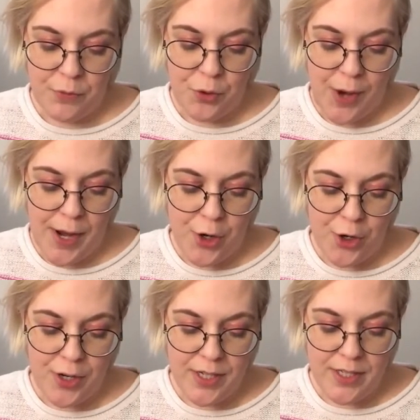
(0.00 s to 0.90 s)
Greg
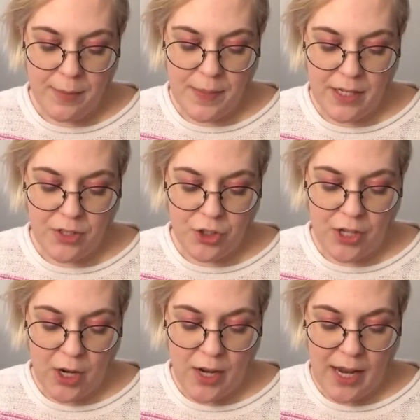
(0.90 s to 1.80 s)
hurried to meet
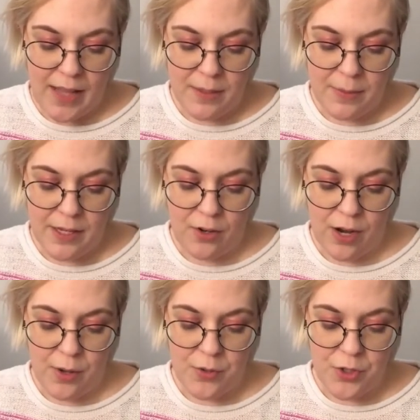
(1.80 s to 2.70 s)
Sherry at the
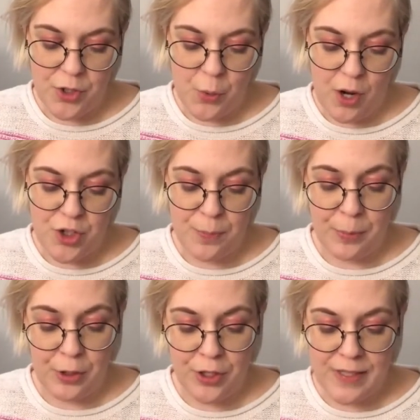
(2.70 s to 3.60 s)
playground to watch
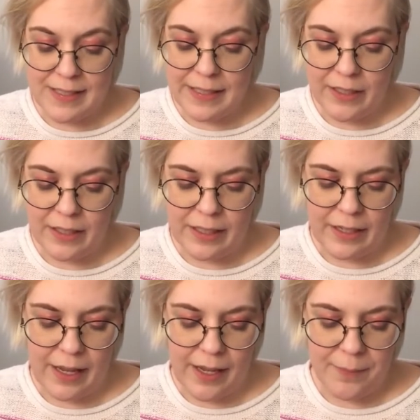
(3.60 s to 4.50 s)
Bird's Little League
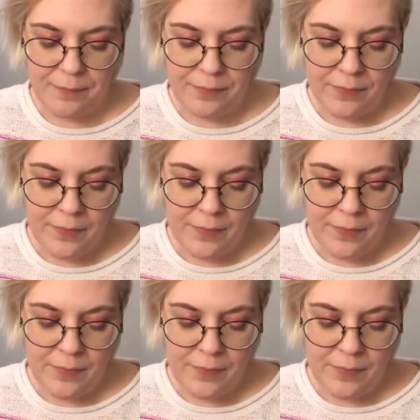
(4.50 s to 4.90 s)
game.